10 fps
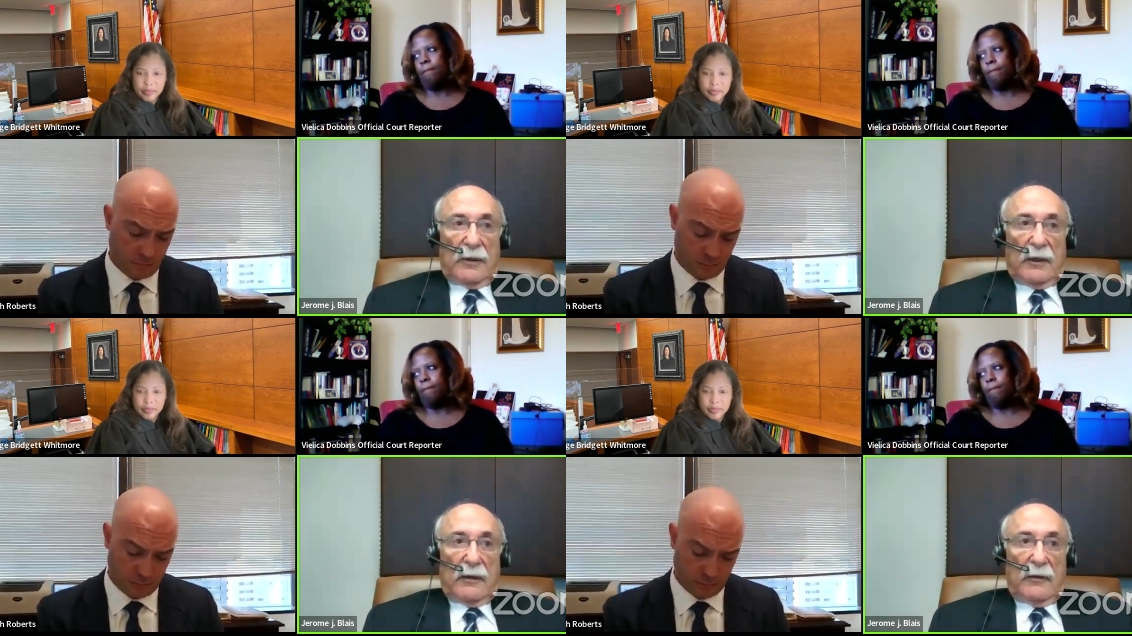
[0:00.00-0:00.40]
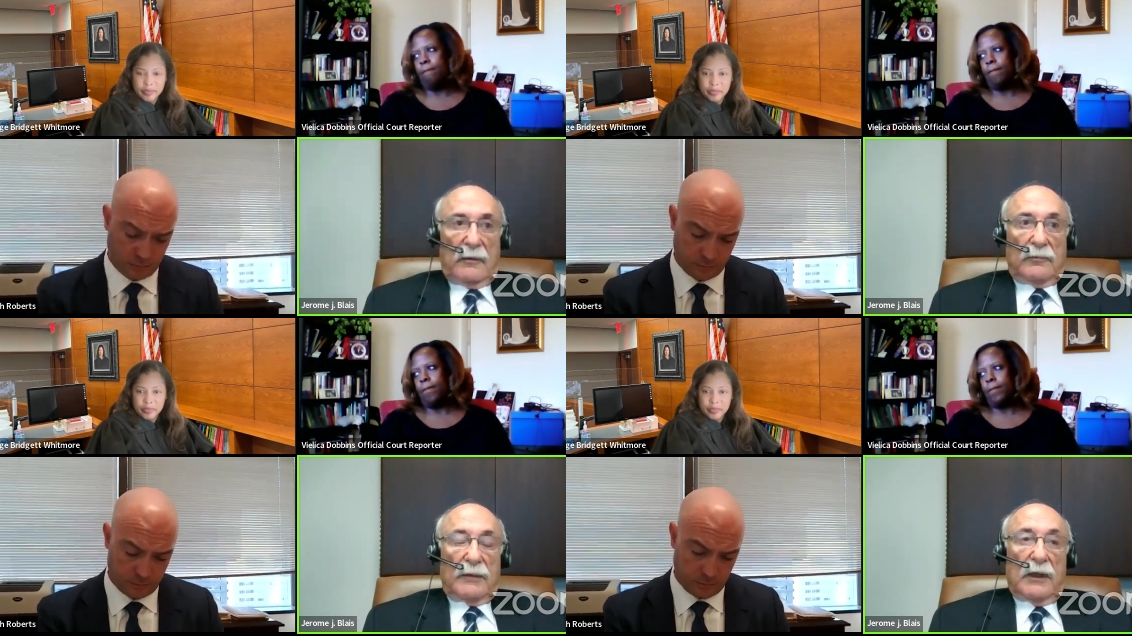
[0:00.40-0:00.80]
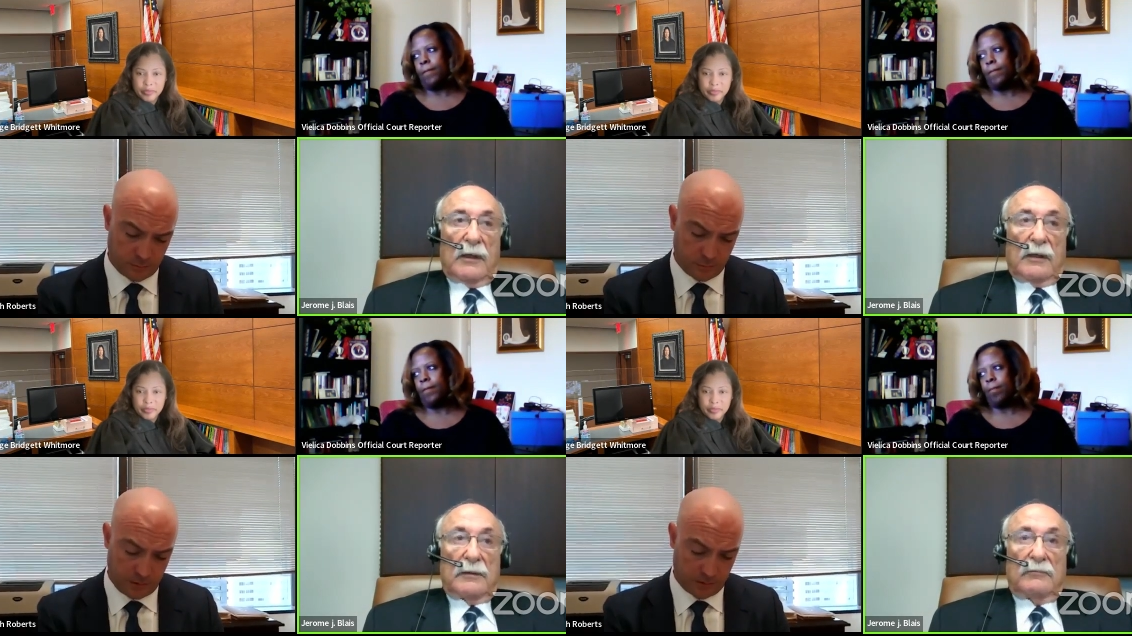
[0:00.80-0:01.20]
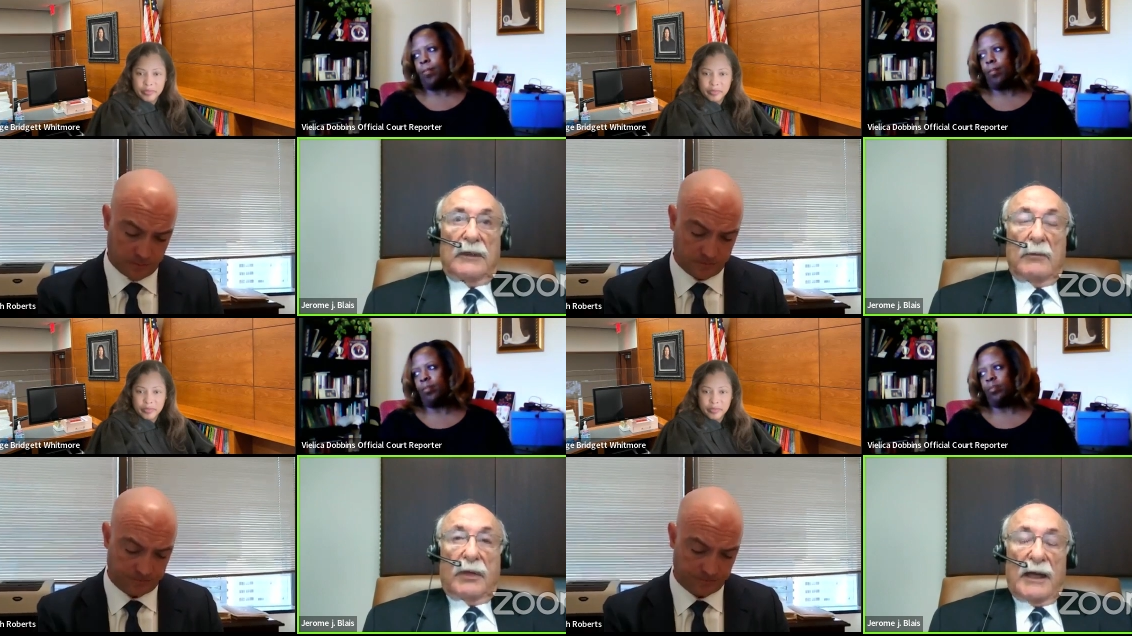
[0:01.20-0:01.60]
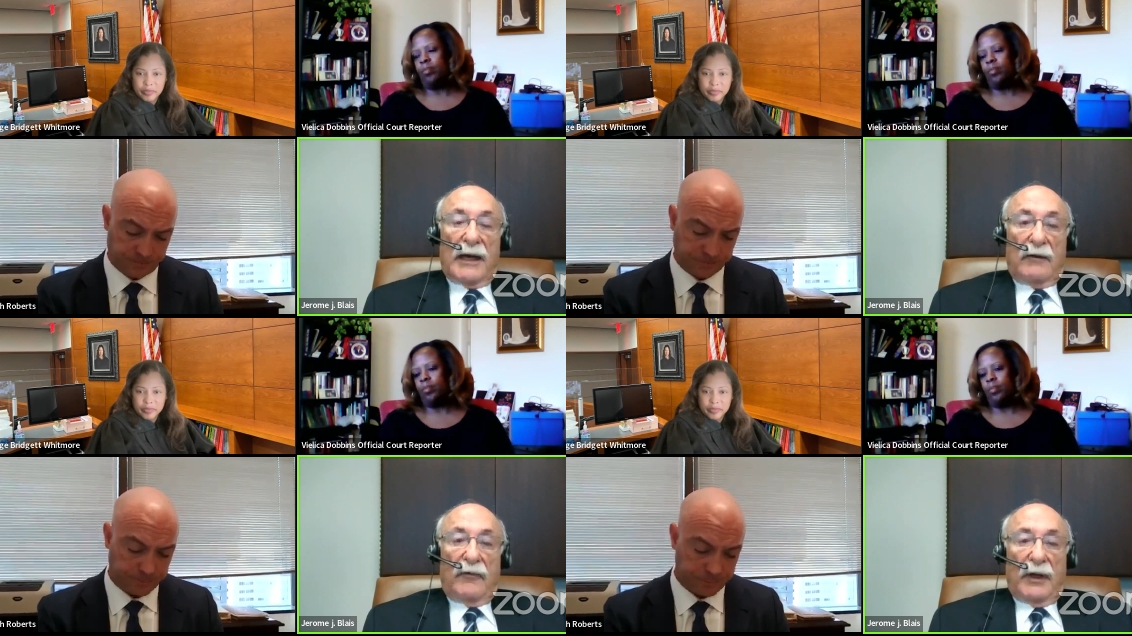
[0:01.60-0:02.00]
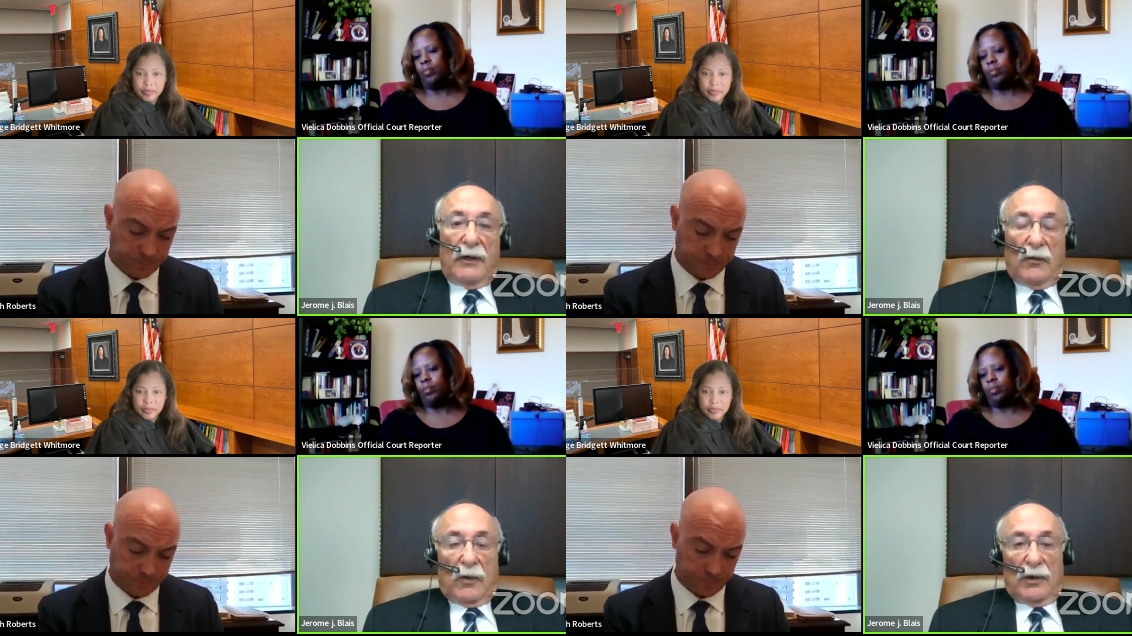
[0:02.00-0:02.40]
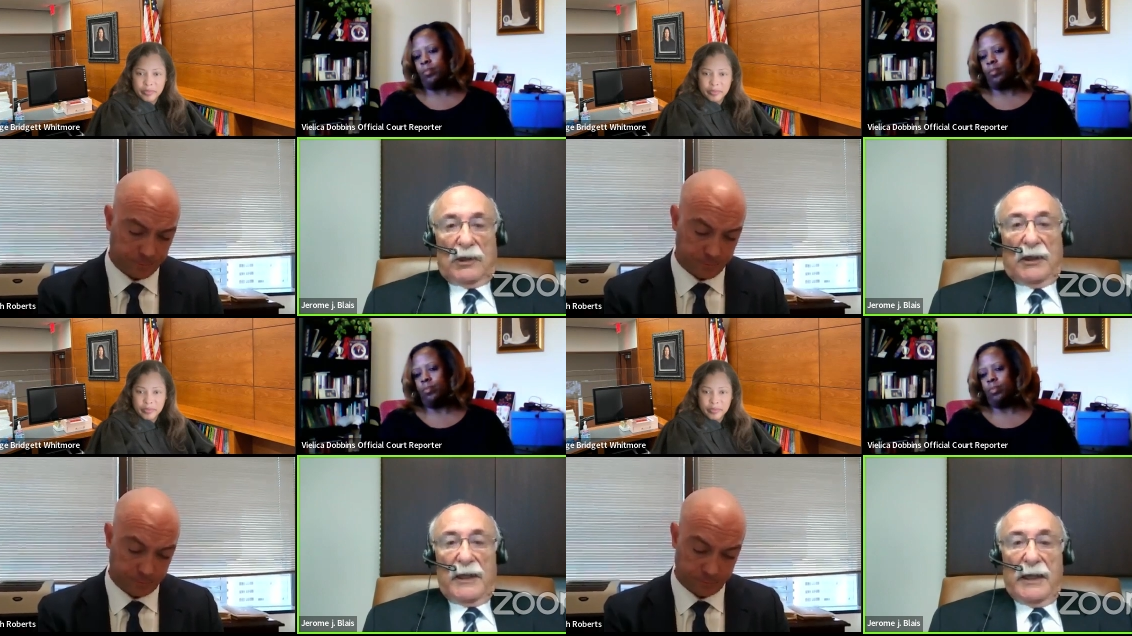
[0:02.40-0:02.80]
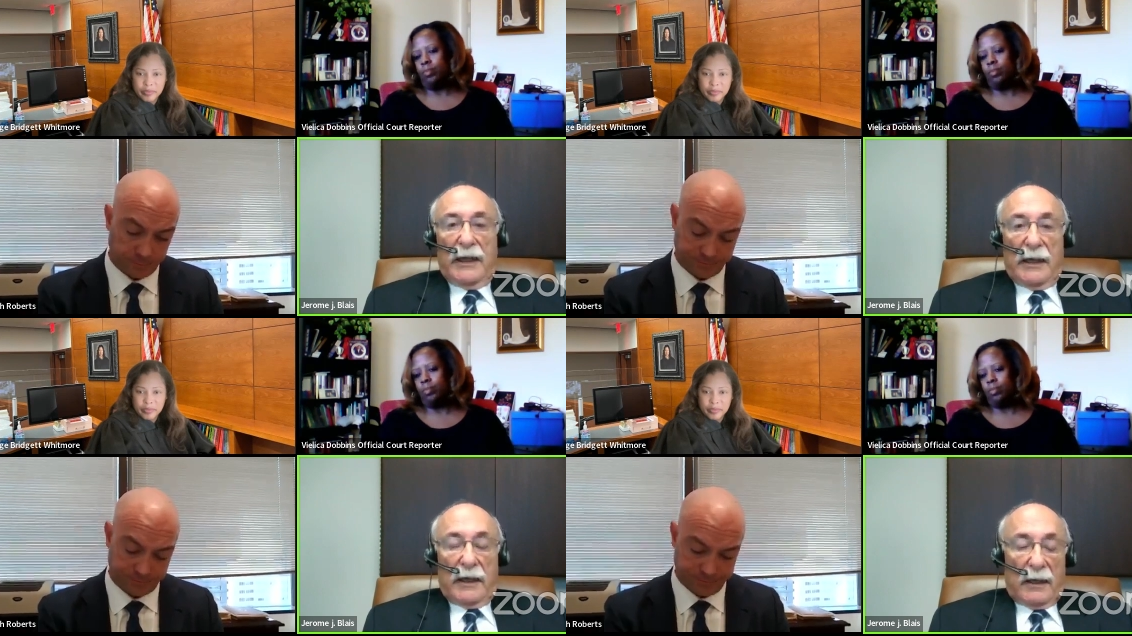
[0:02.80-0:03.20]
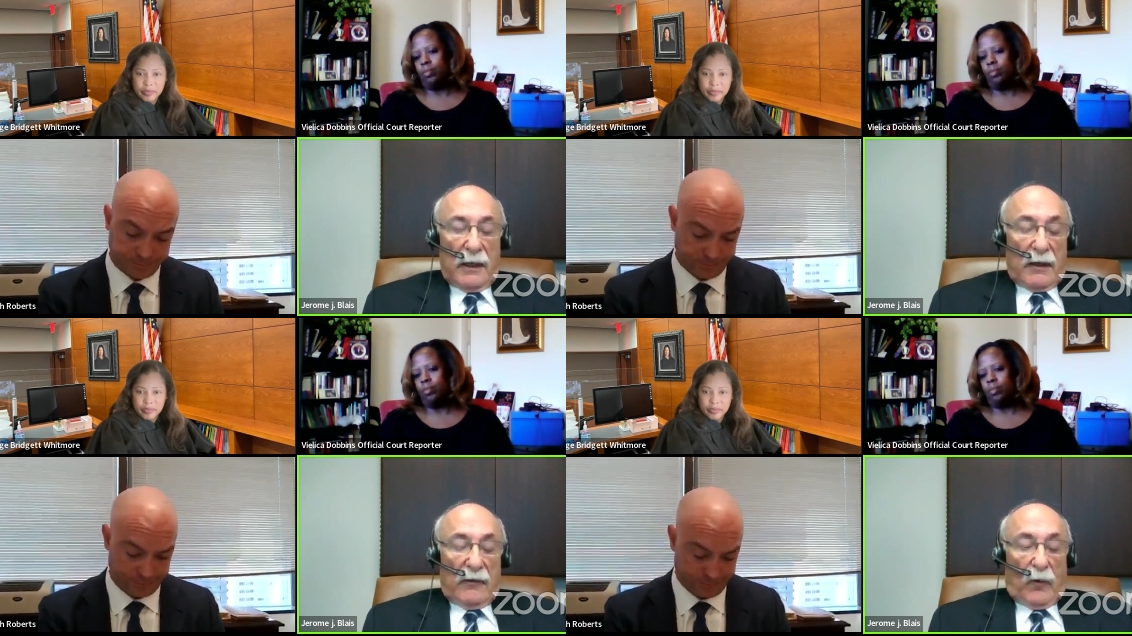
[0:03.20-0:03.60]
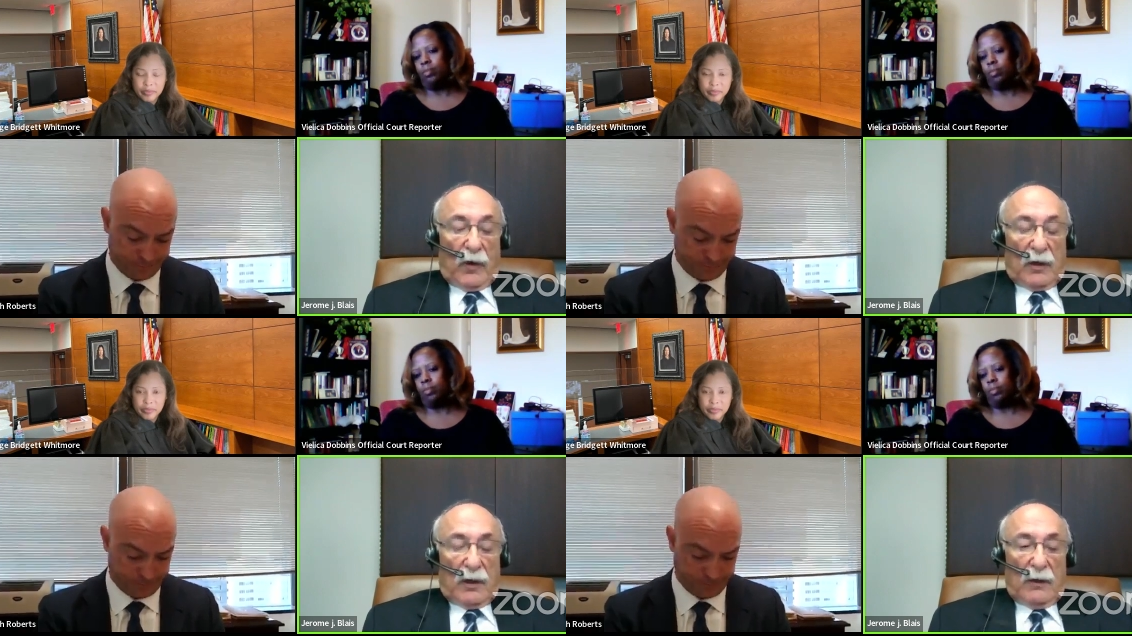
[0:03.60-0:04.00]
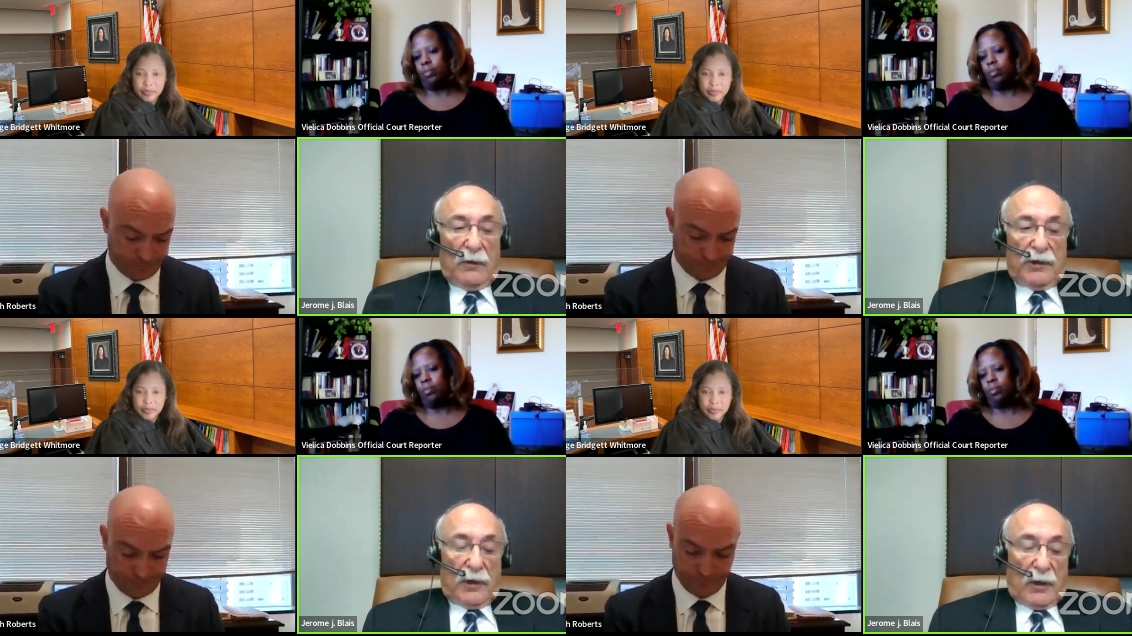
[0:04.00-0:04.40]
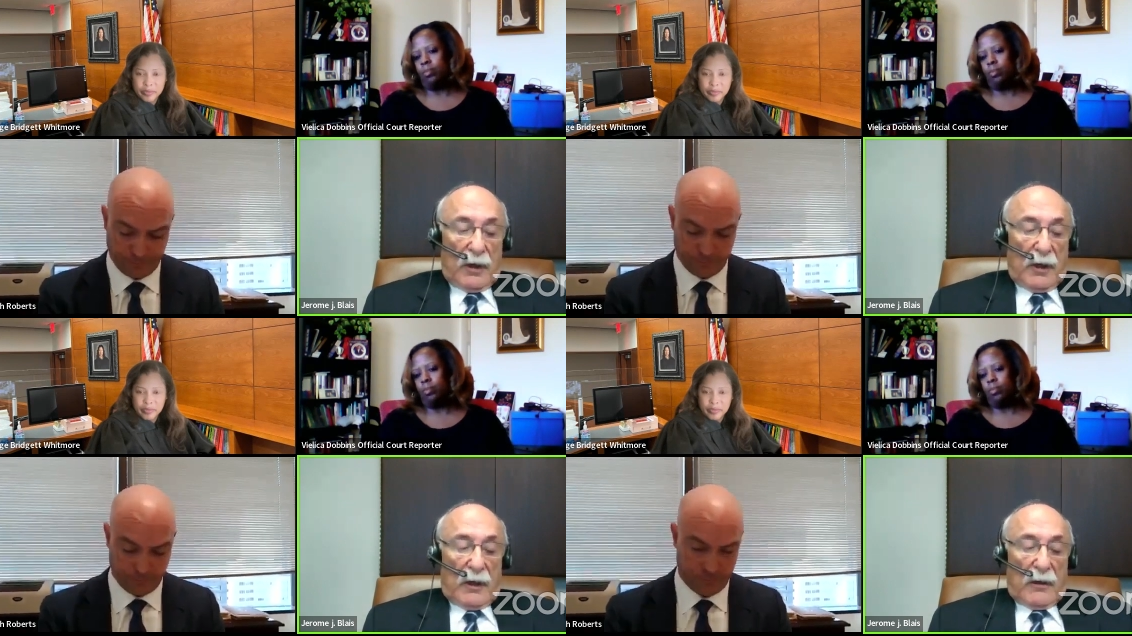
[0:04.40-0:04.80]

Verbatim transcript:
Speaker 1: the uh, implied vendor's lien foreclosure.